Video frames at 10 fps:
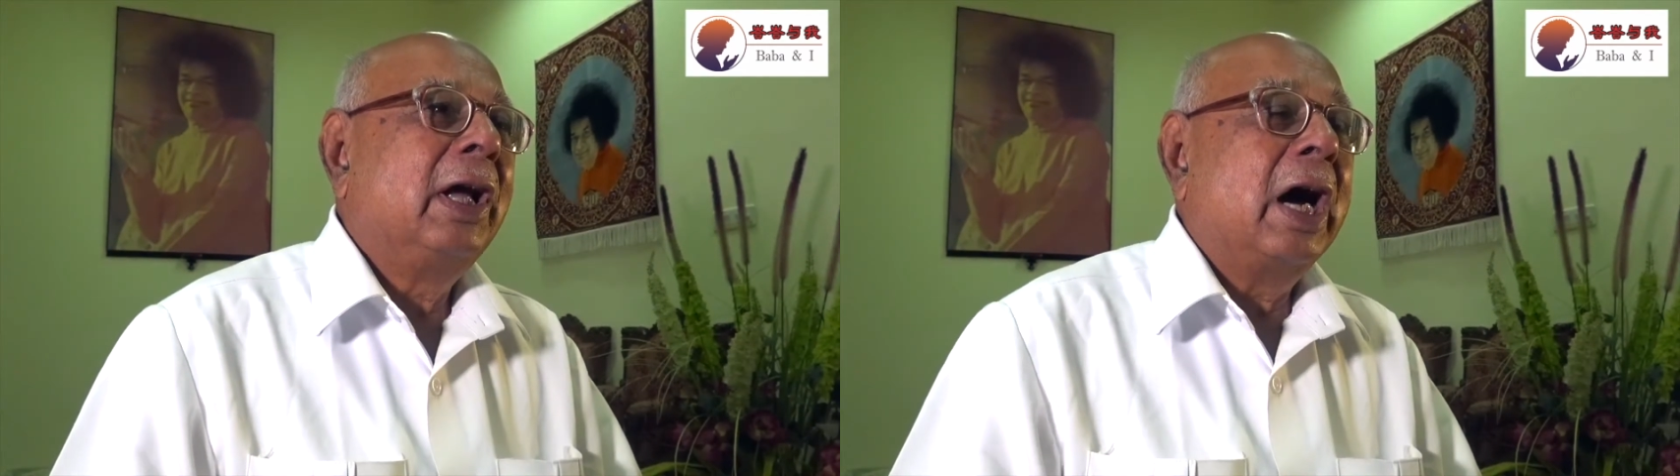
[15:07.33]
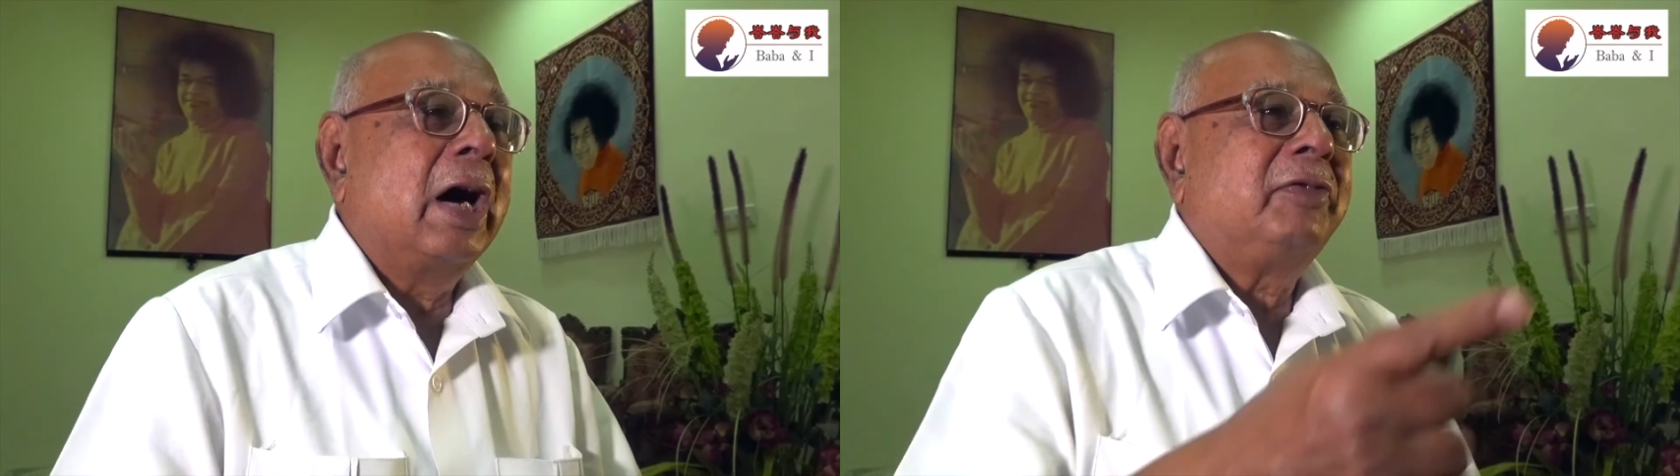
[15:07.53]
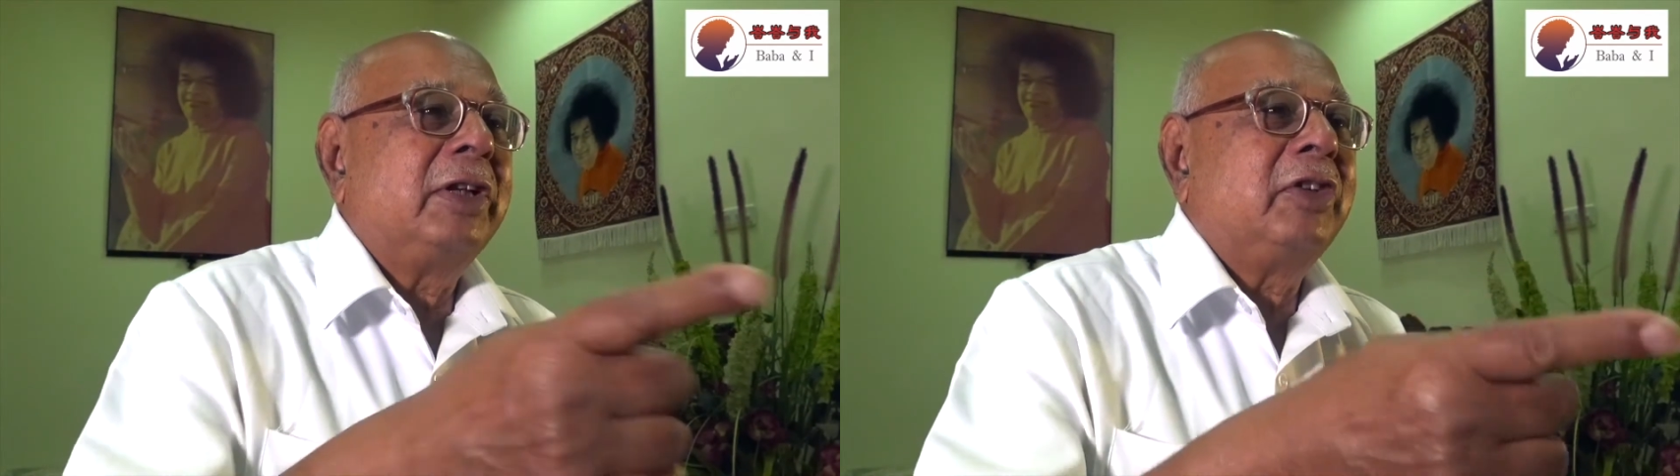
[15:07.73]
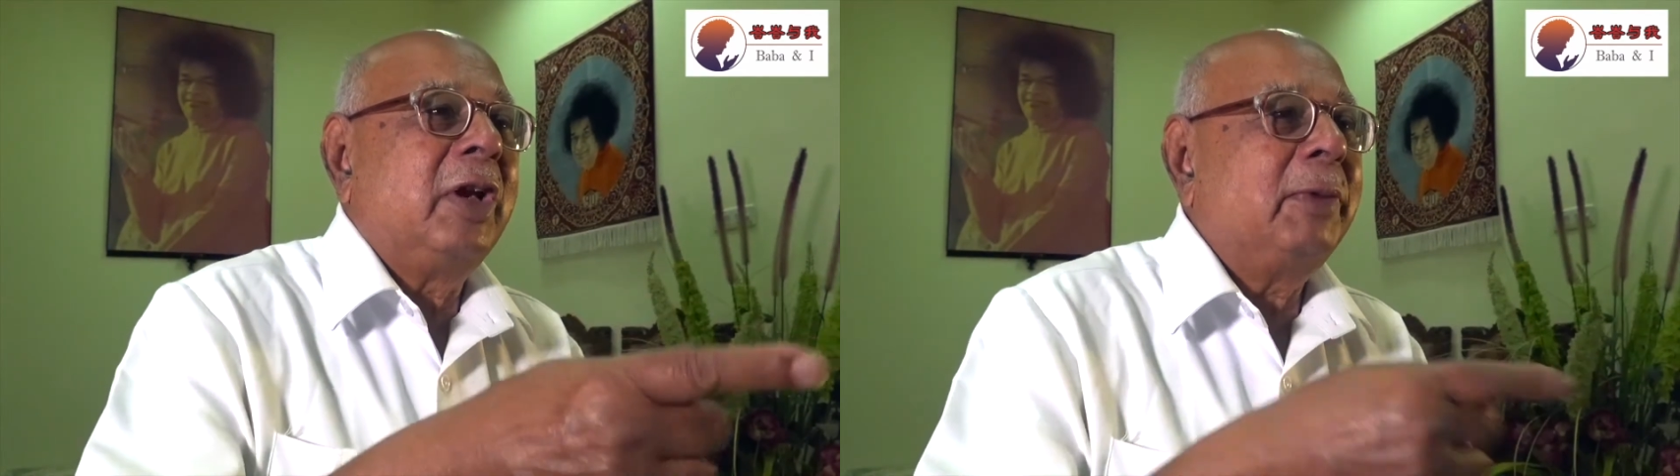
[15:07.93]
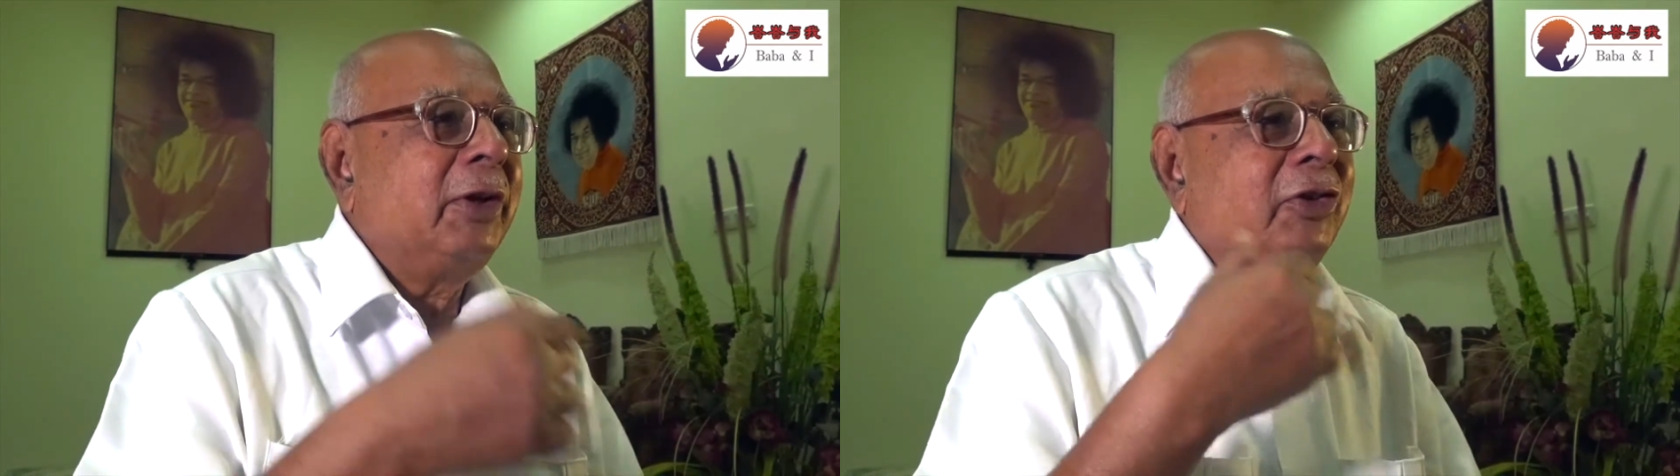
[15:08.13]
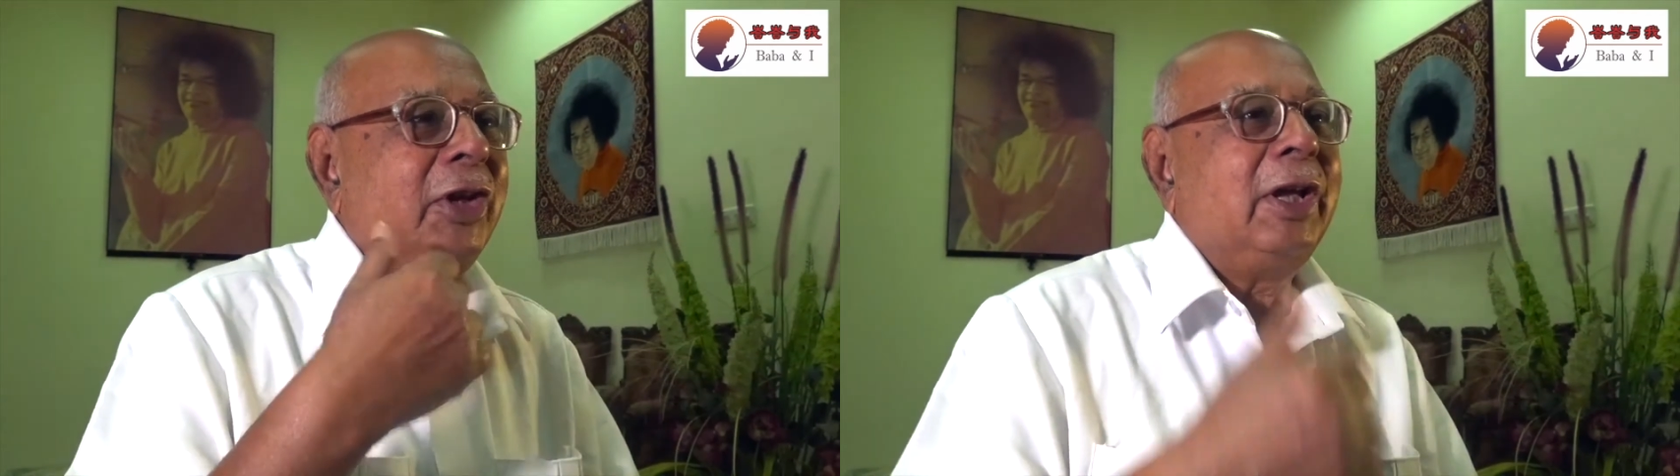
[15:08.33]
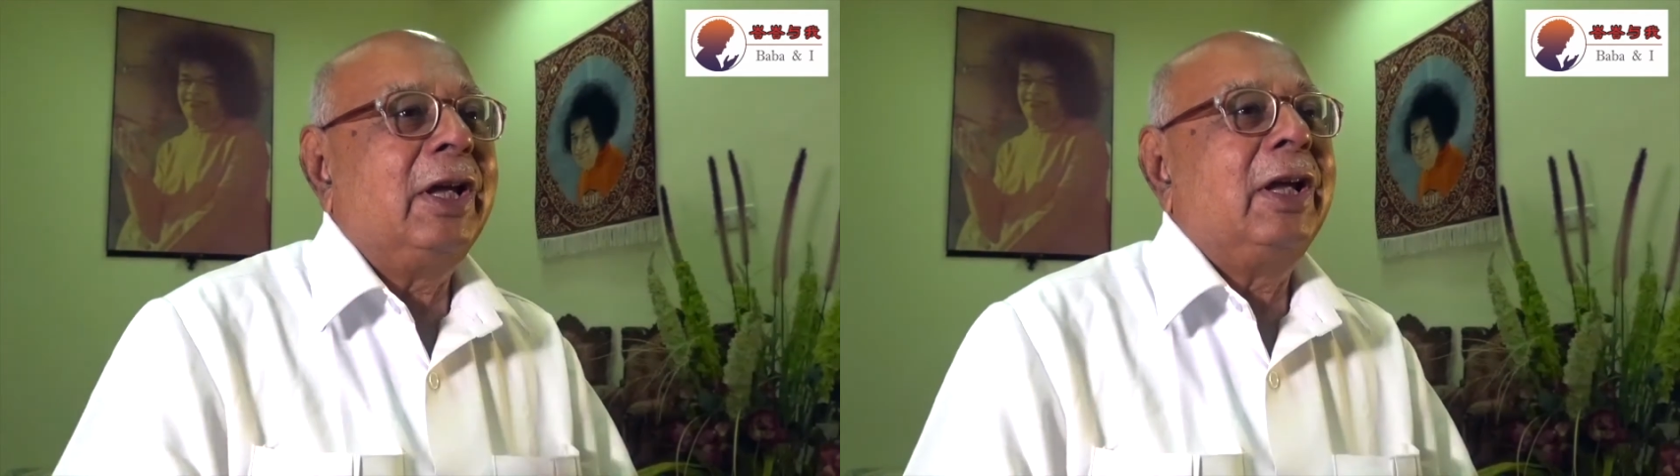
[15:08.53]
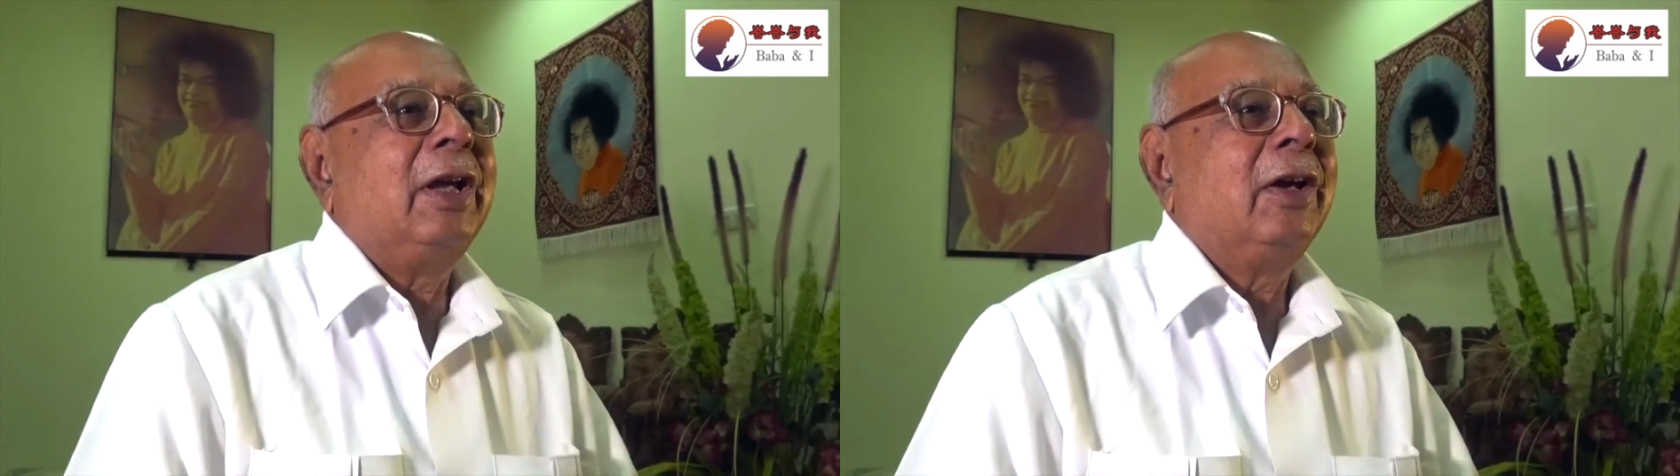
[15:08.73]
After 3 months, he
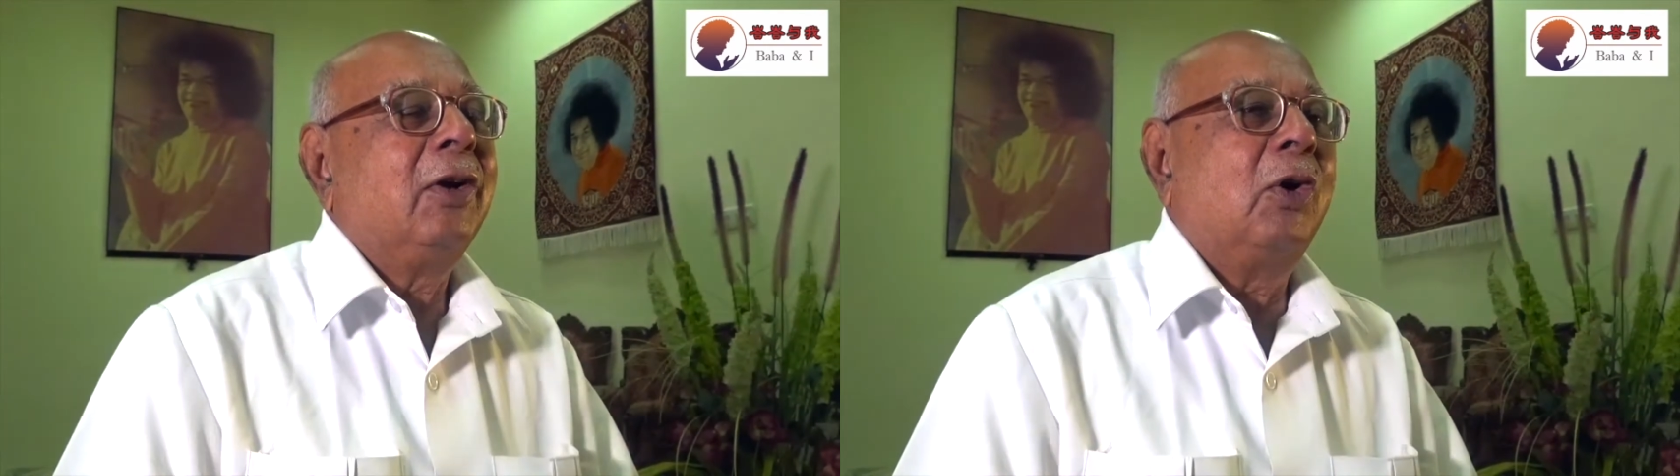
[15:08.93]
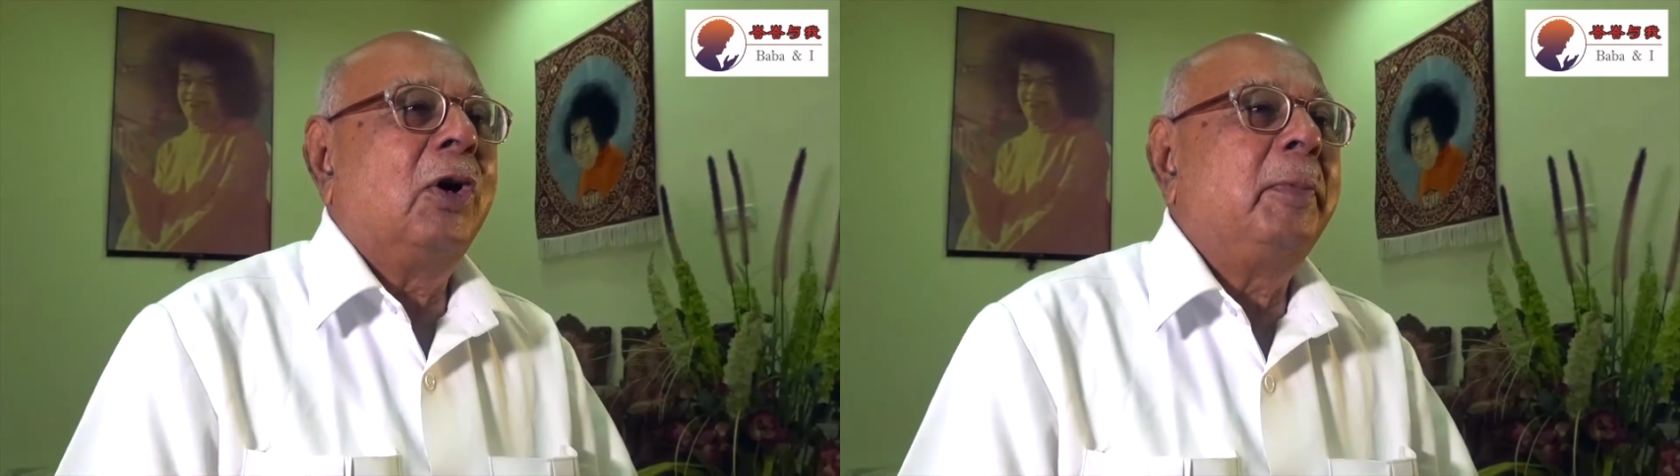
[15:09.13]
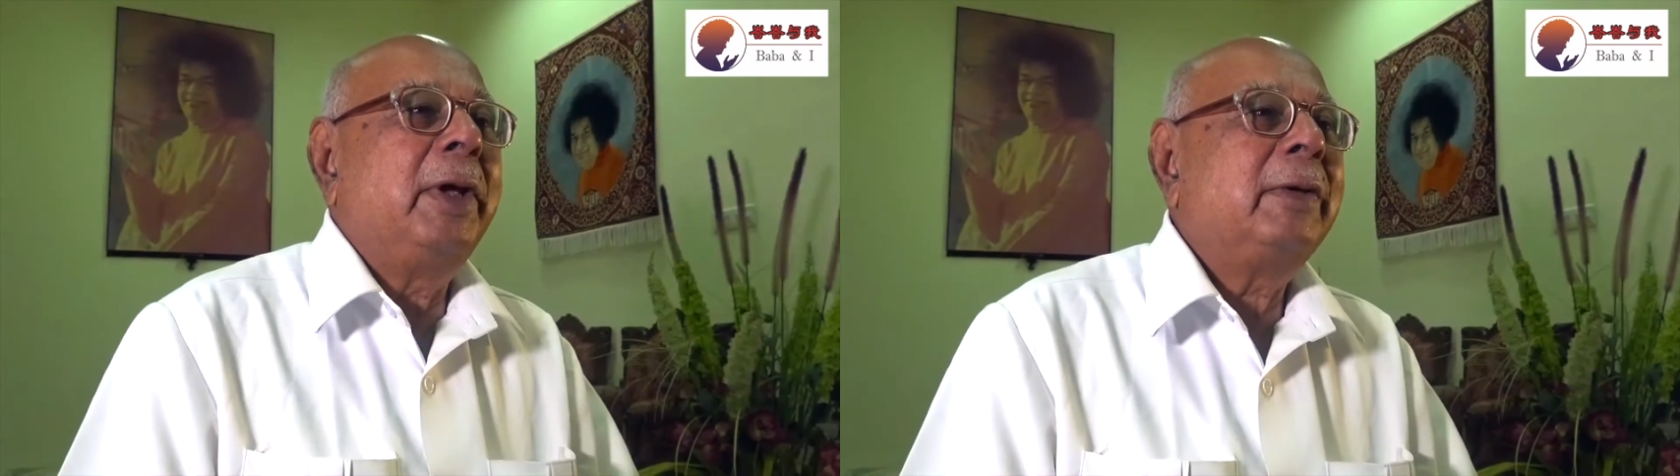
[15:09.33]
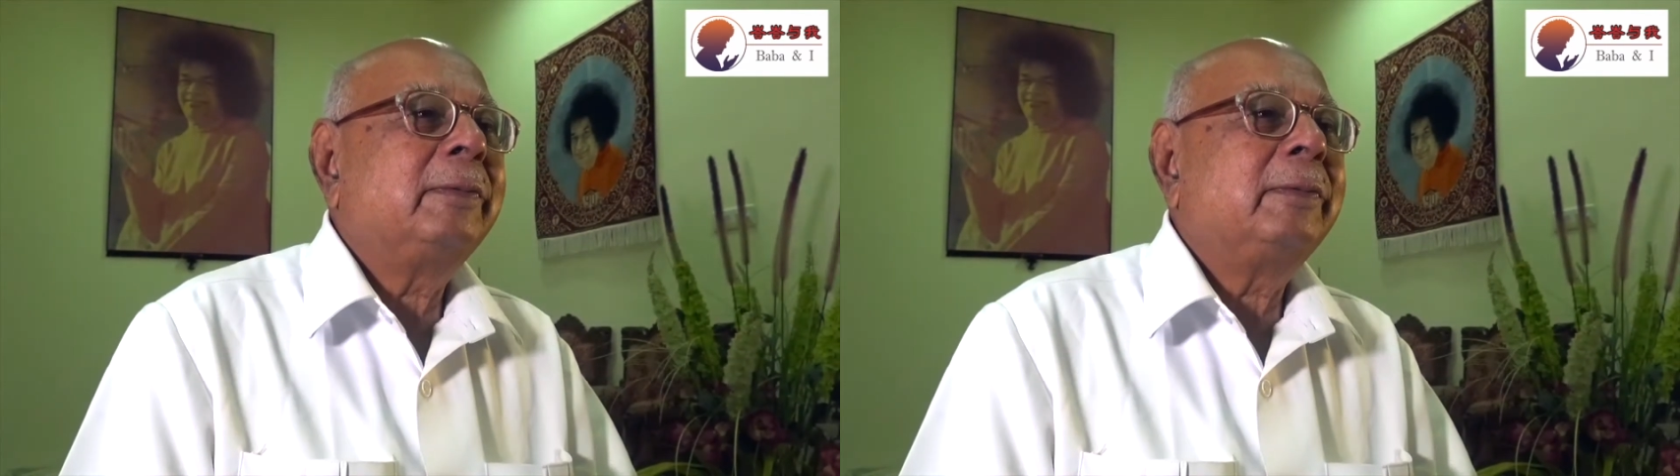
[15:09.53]
called me.